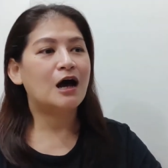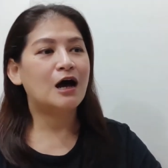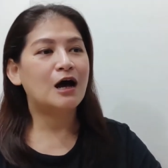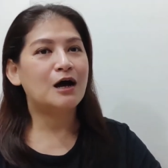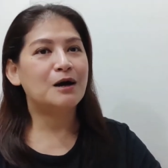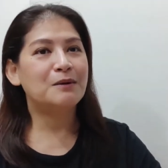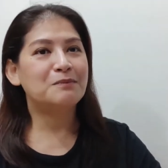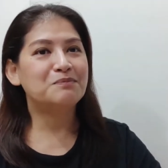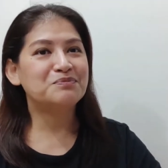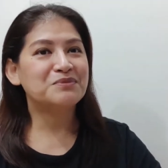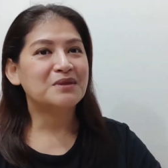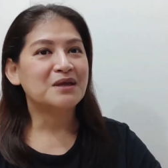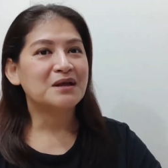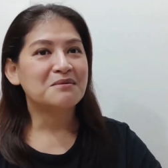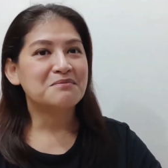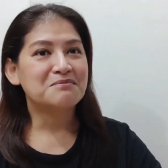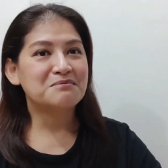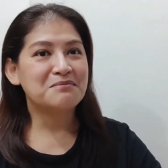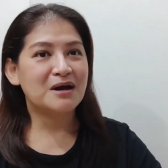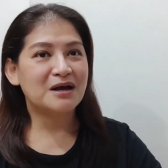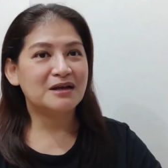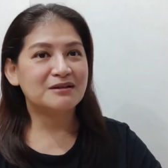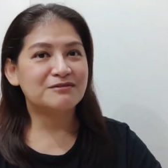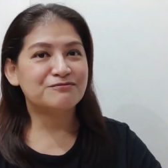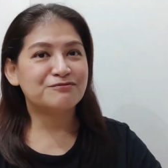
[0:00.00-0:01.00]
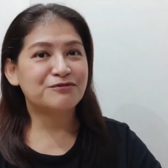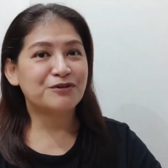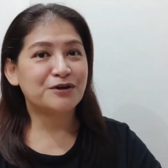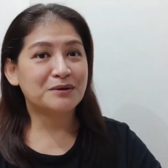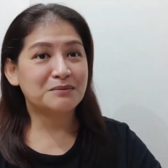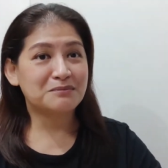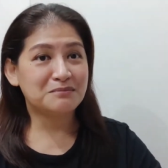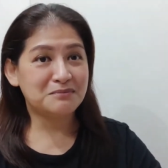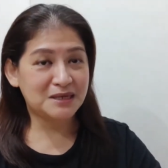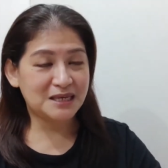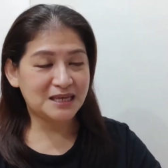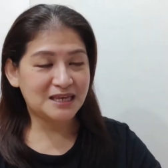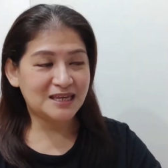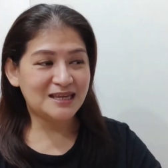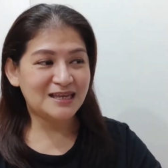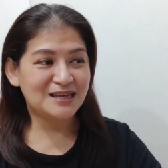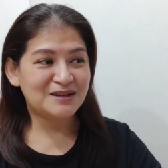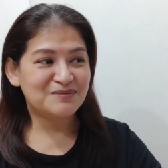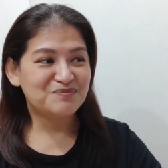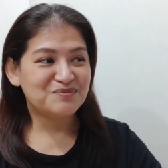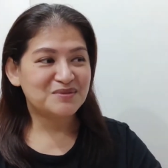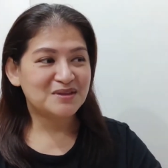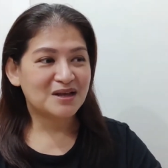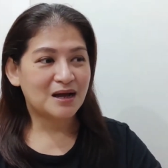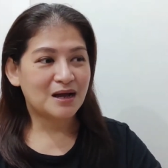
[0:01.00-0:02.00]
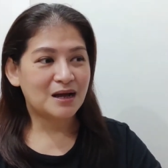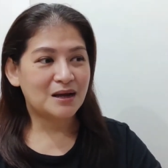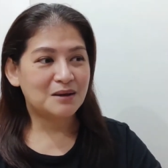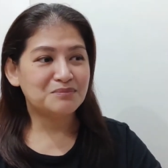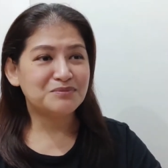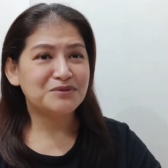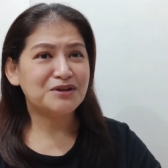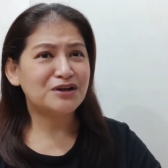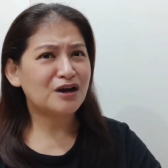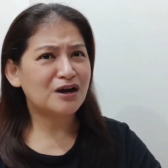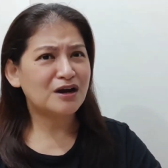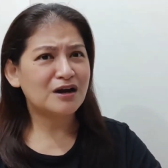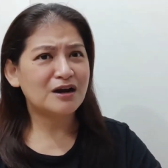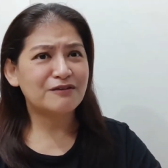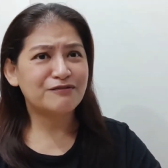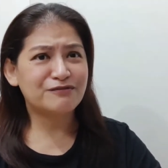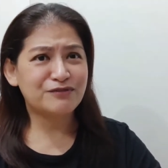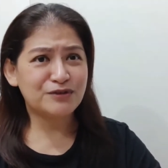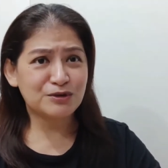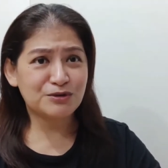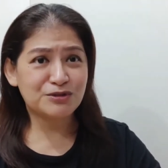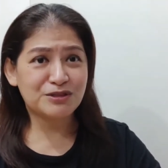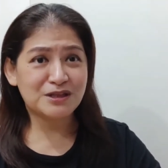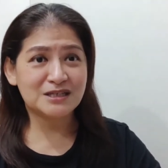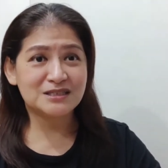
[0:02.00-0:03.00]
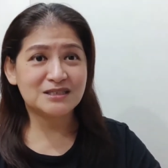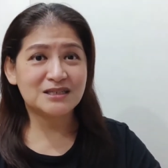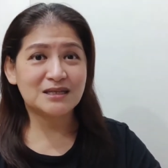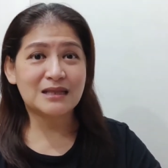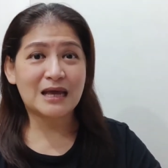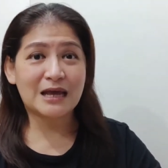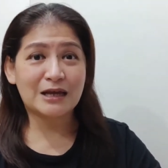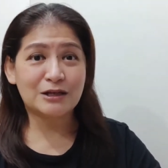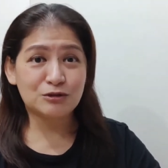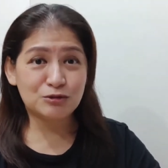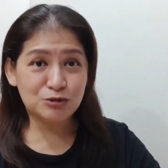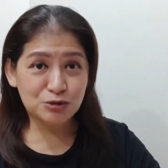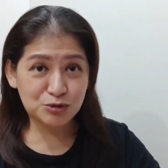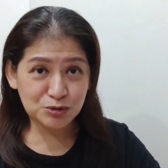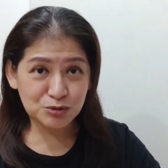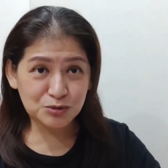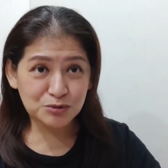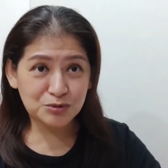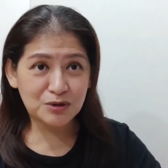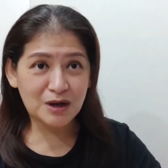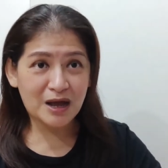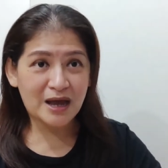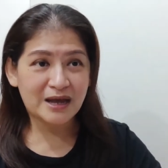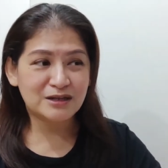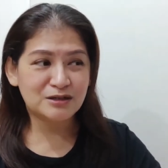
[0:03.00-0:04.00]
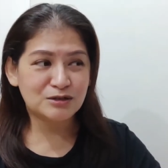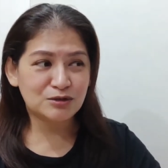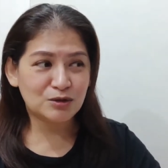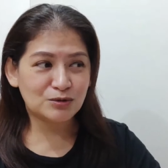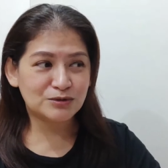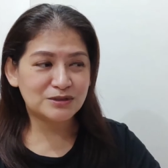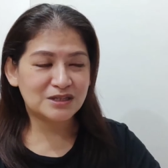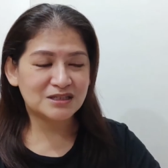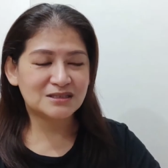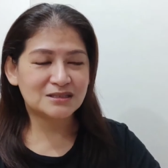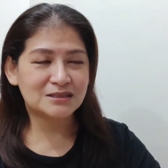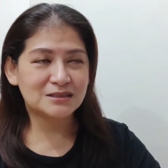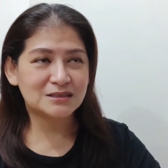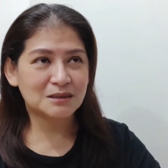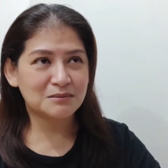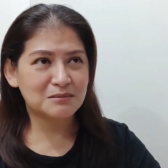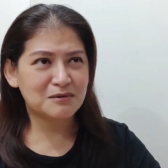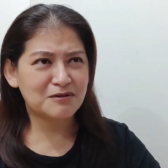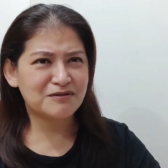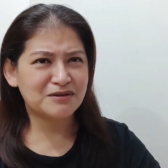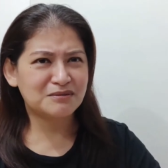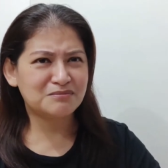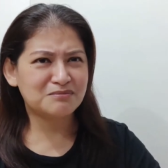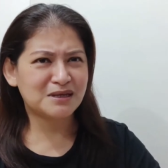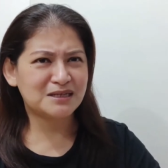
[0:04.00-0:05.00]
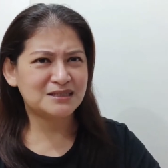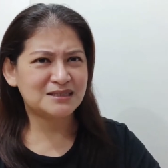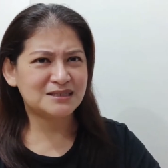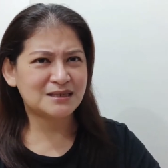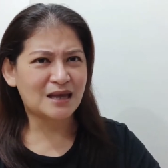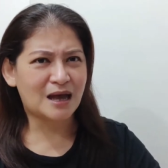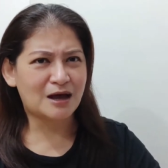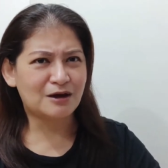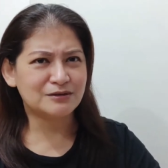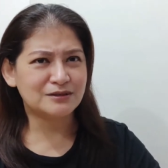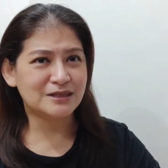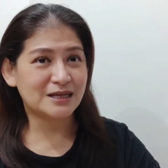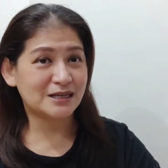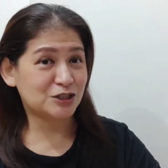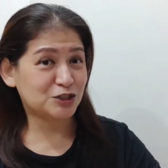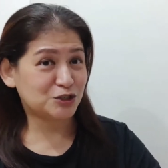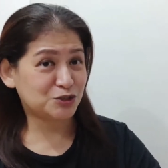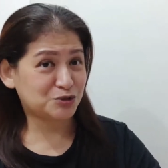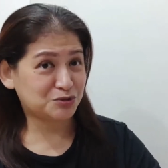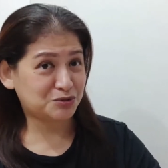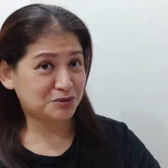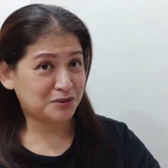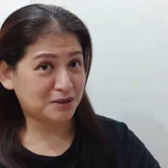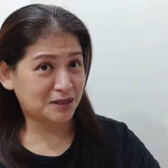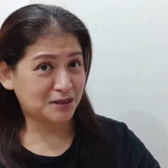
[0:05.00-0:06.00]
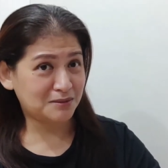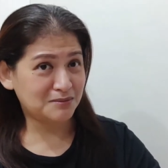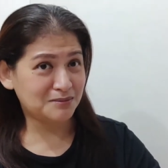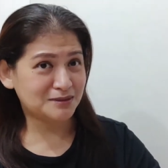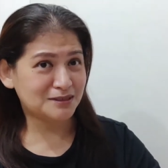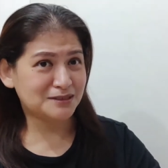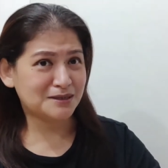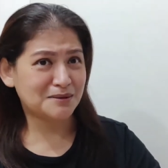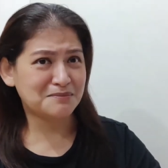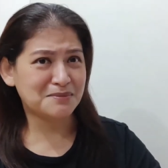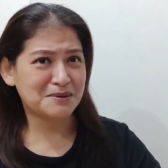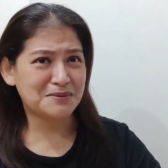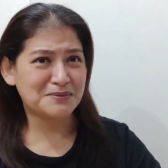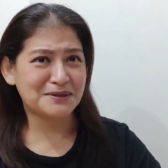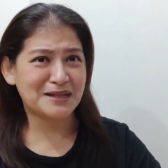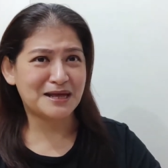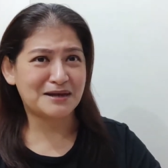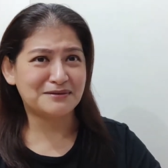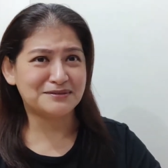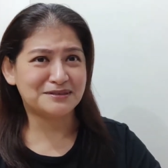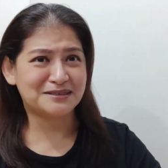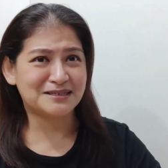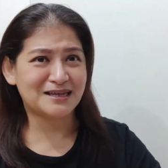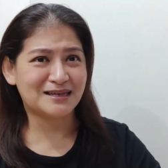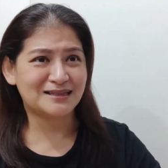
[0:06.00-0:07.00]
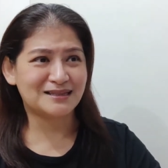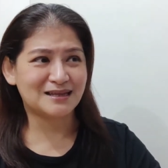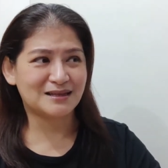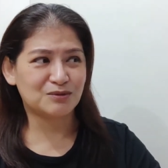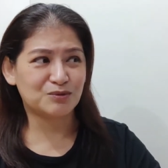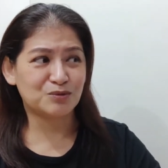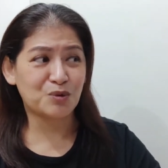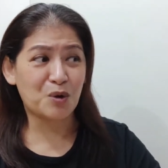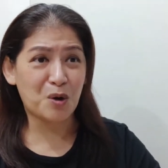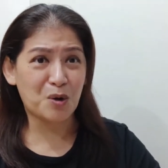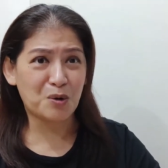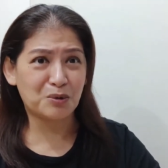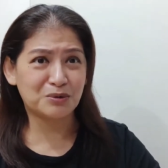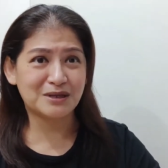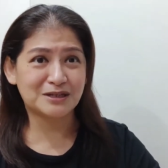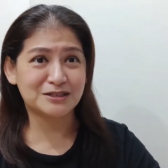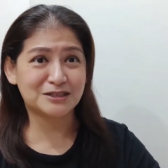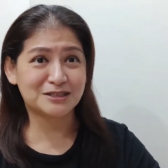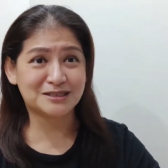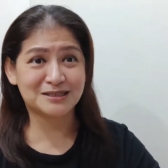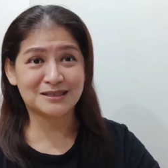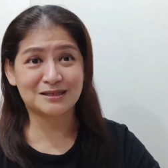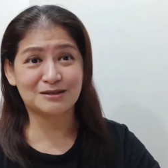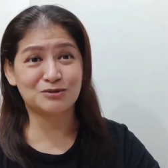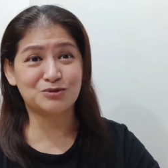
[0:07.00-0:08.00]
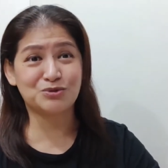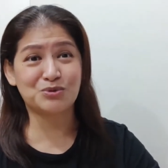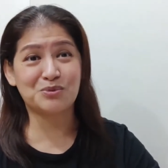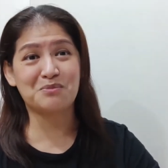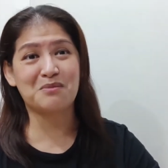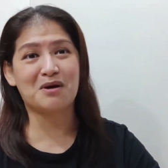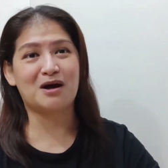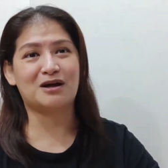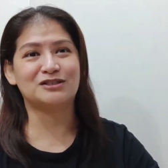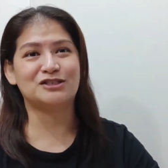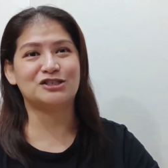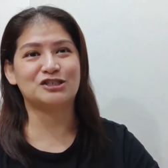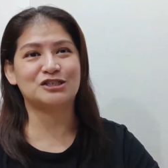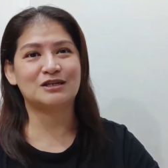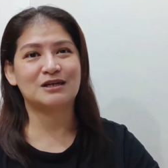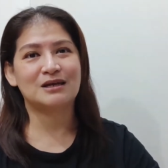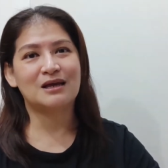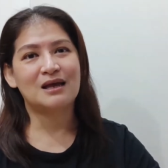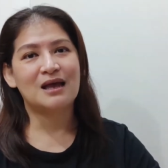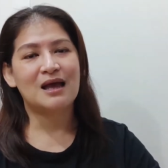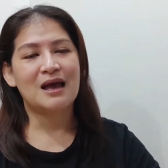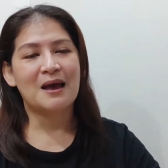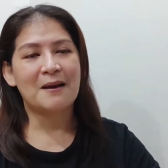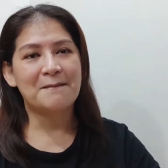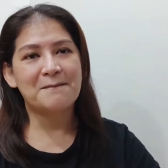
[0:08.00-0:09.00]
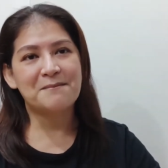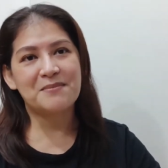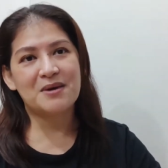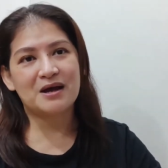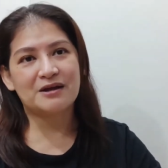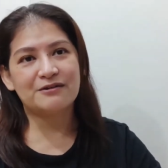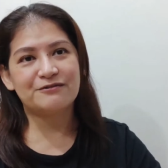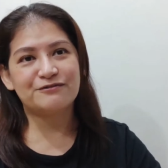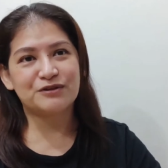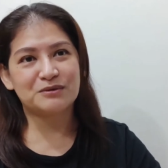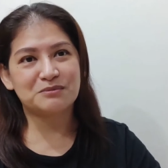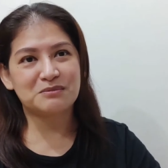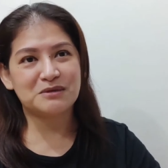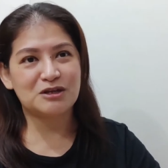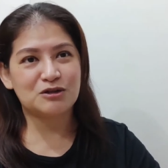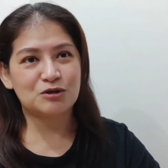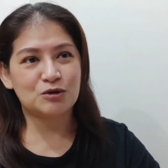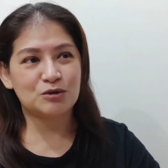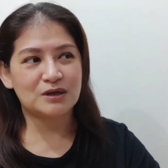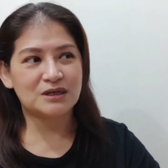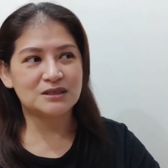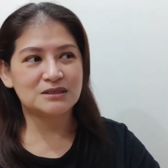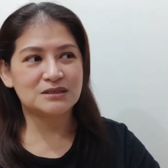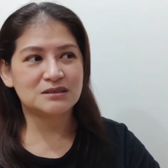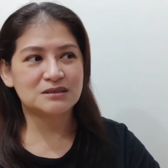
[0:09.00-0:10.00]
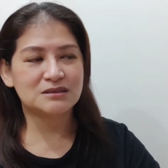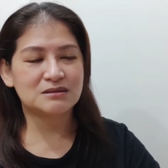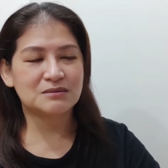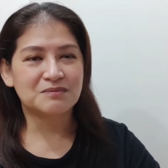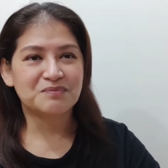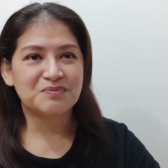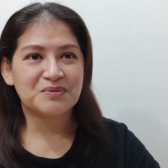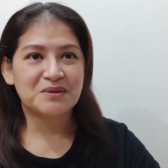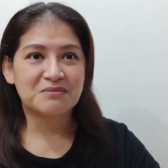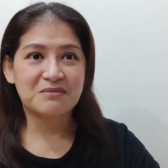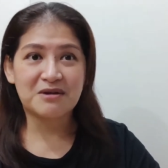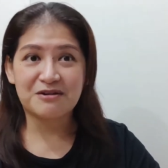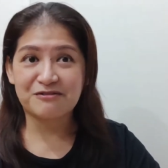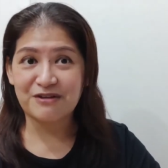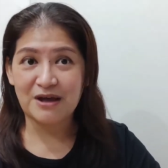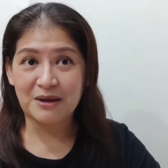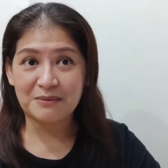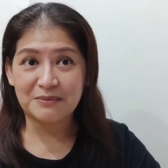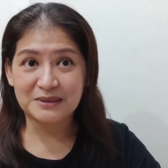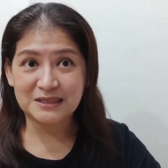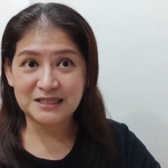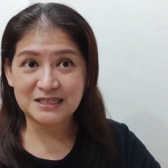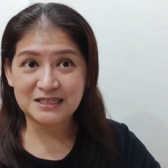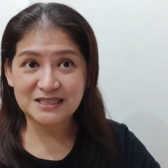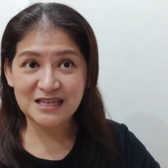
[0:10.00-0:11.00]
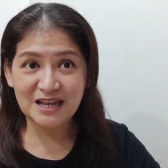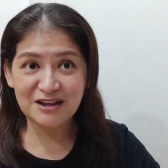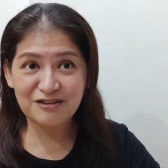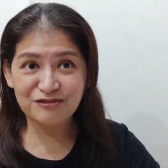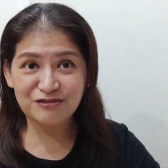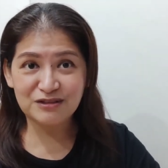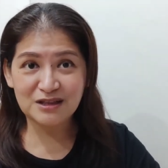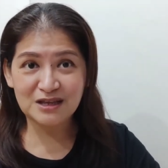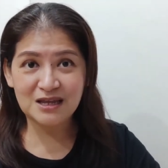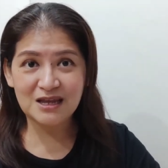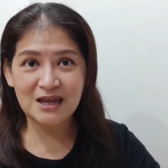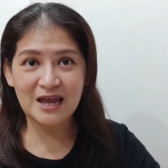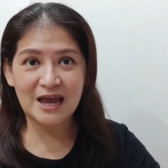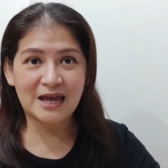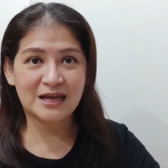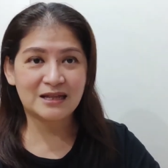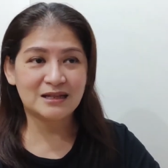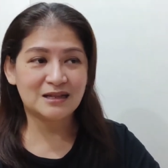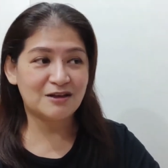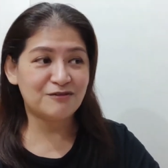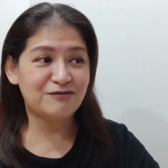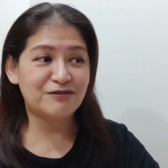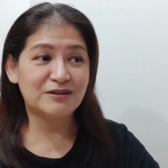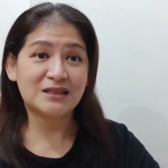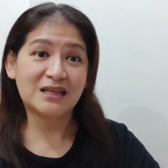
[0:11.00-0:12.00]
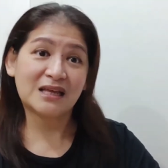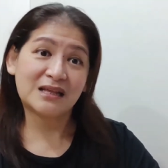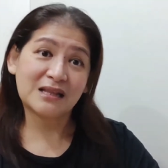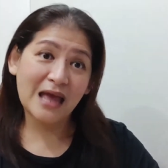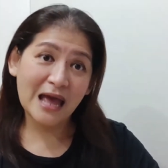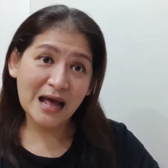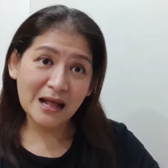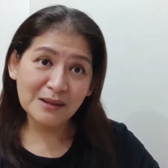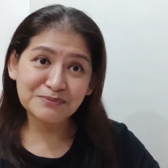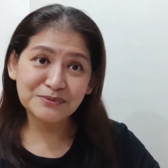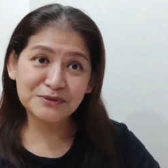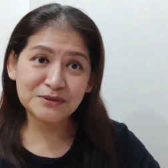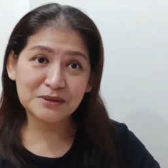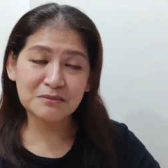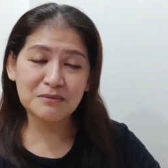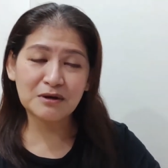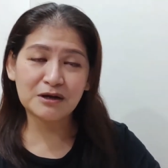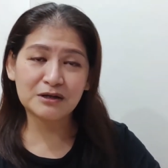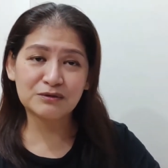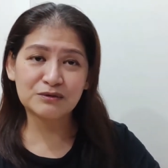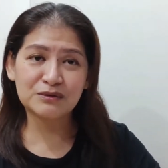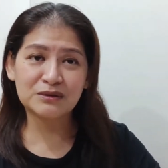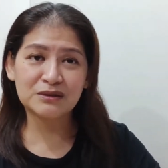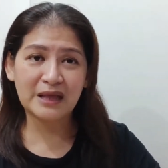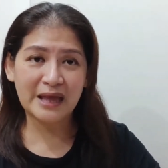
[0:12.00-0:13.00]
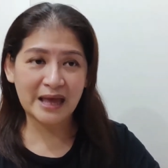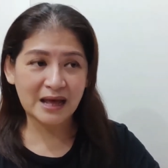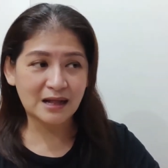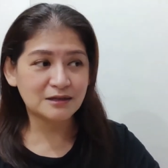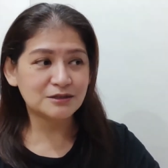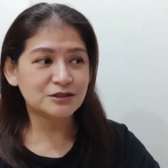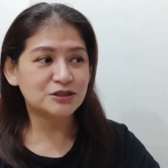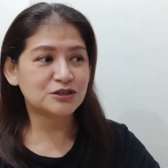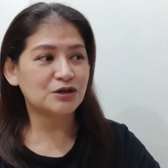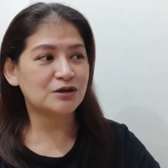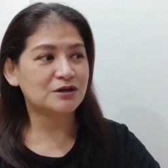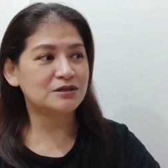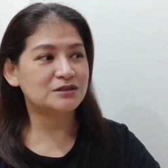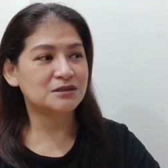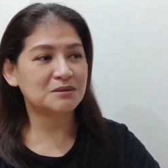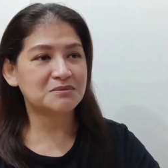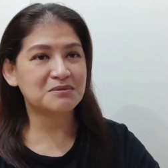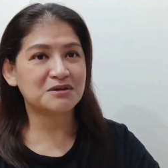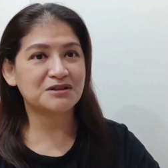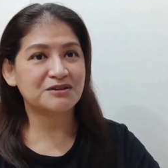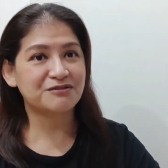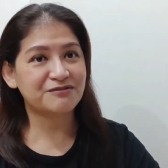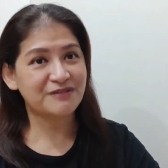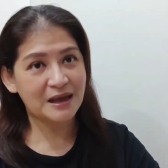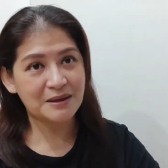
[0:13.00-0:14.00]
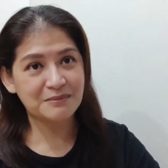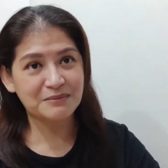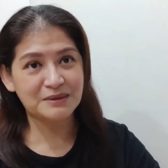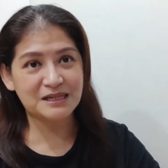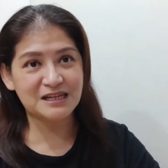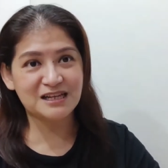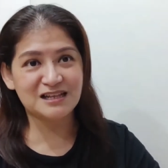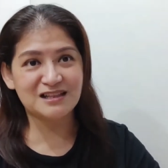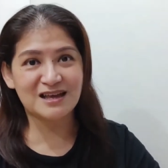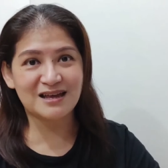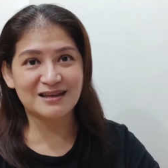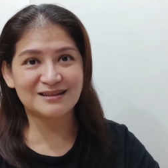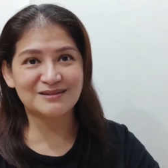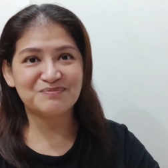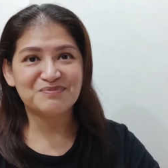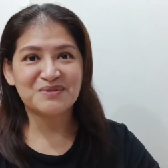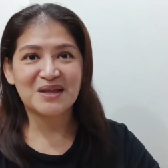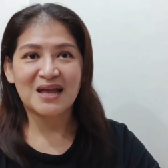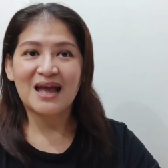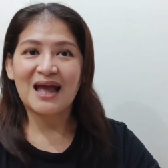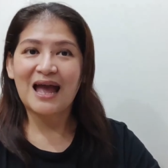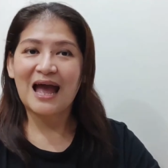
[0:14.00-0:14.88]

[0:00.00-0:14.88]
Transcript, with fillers: Um, but for me, um, there are a few things that I do. I know that some of it may sound extreme. Some people have said that, whoa, that's just too much. But for me, you know, it's my family's safety. And if it can help someone else or some other family, then